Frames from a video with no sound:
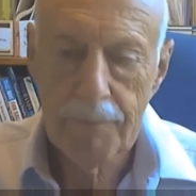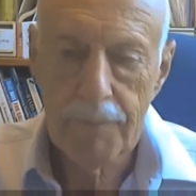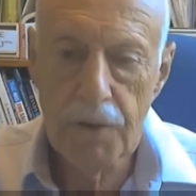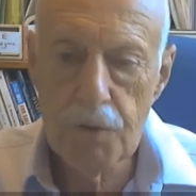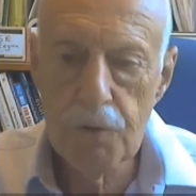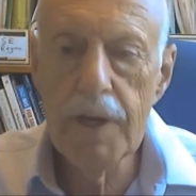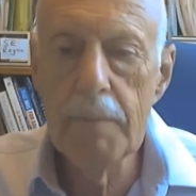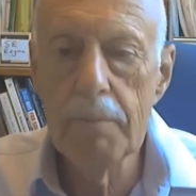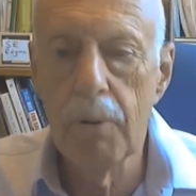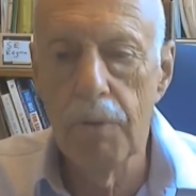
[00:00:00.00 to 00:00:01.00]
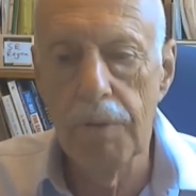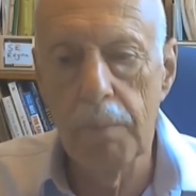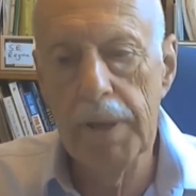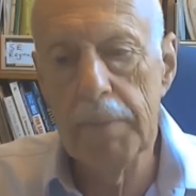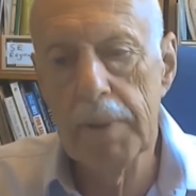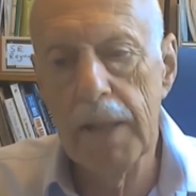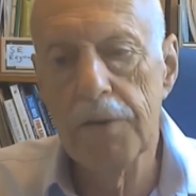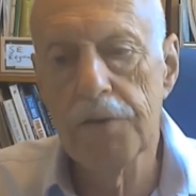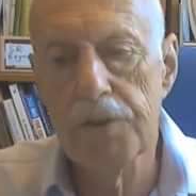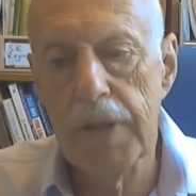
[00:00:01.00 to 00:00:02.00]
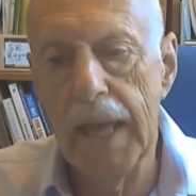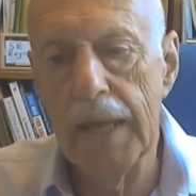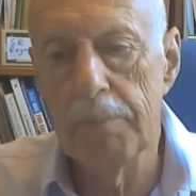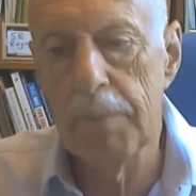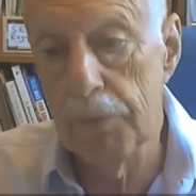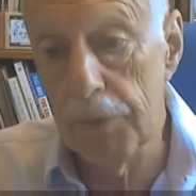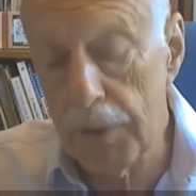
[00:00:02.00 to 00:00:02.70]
it's really important that people understand both